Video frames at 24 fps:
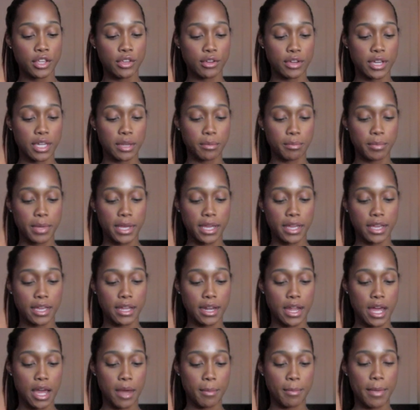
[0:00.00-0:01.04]
You can pick
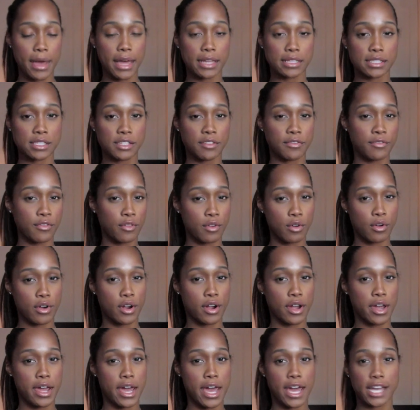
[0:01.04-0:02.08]
it up at
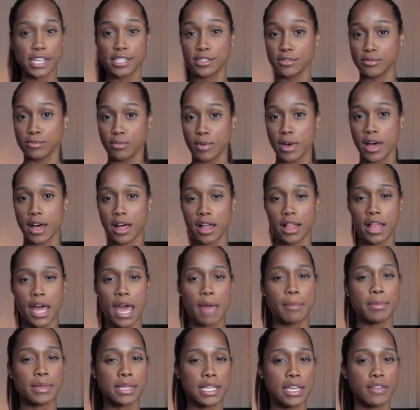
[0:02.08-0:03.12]
Sephora as well.
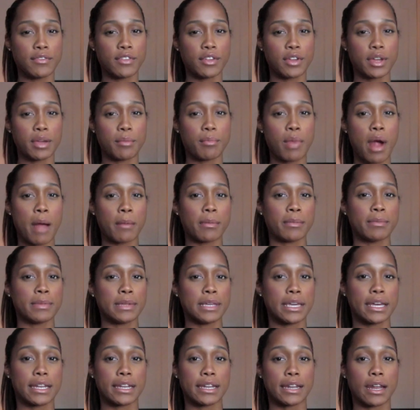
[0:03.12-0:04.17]
I believe you can
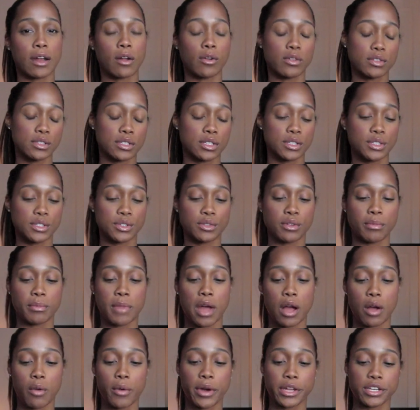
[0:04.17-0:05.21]
probably get it at Ulta too. I'm
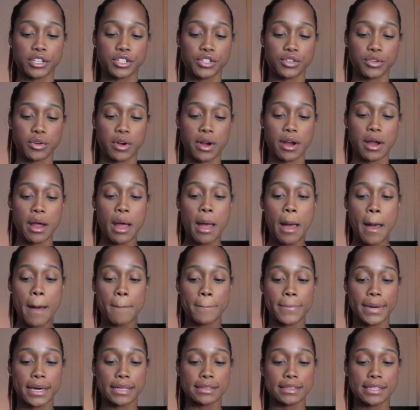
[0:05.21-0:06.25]
not quite sure.
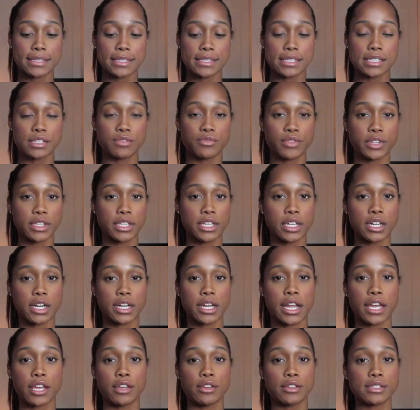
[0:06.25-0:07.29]
But this is really
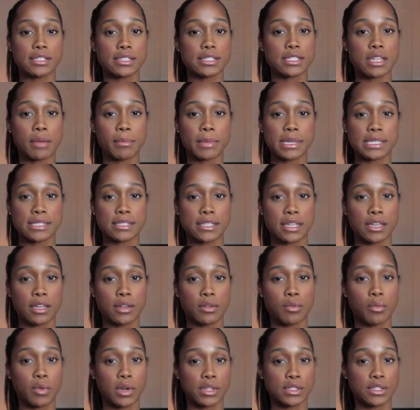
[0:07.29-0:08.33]
good. I use this on my
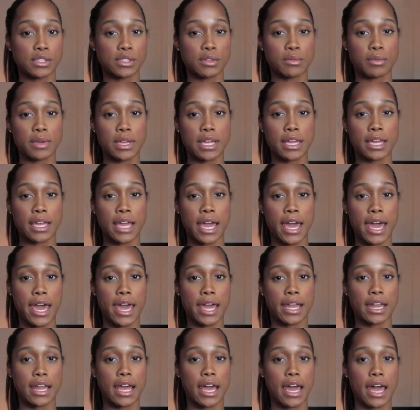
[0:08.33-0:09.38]
skin once a week,
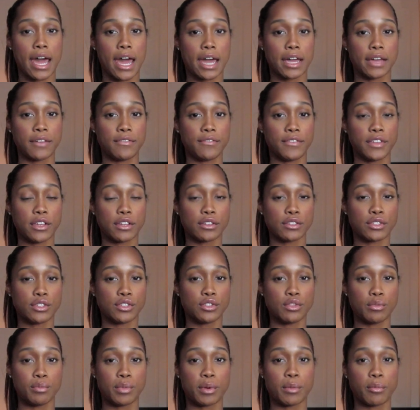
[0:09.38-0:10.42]
and I feel
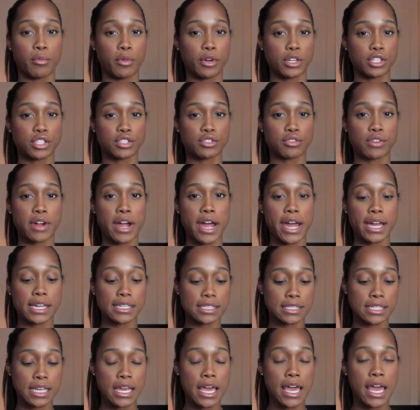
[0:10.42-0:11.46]
super
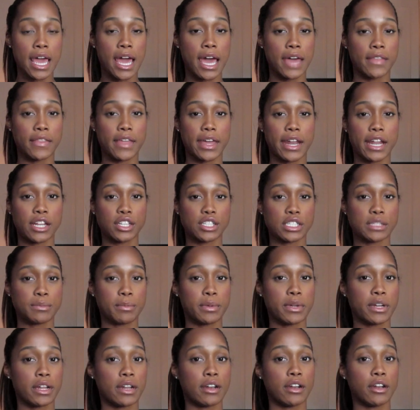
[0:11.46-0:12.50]
moisturized. And then I
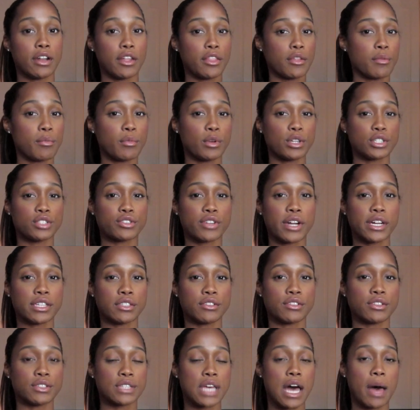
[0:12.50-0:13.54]
just put on another
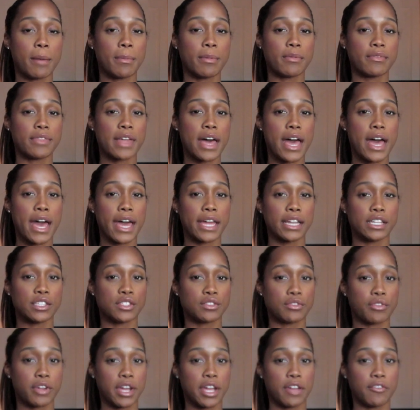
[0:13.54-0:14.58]
moisturizer on top of that, and
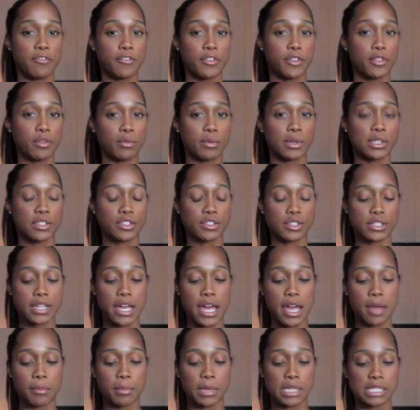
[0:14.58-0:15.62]
it's great for the winter
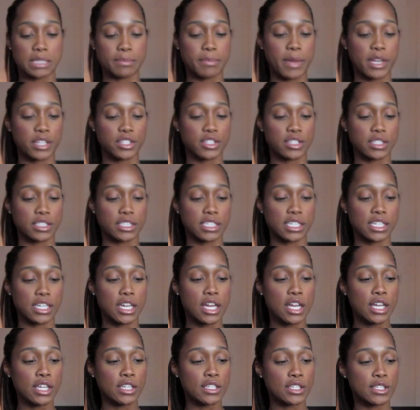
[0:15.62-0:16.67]
time especially.
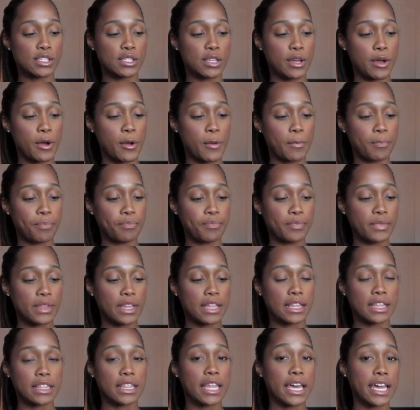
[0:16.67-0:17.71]
So
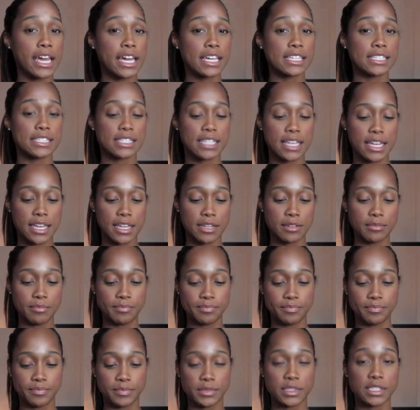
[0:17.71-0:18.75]
like I said,
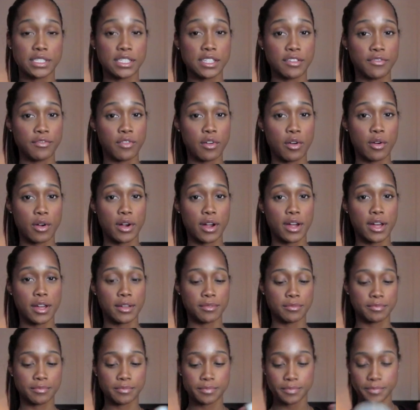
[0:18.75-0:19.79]

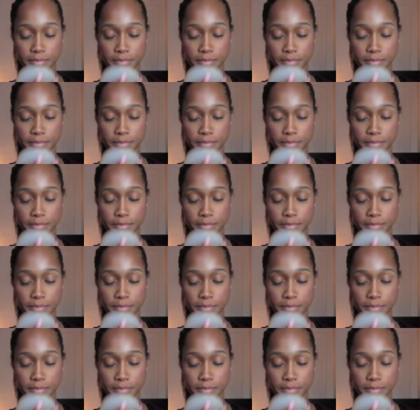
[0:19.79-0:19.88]
Sephora.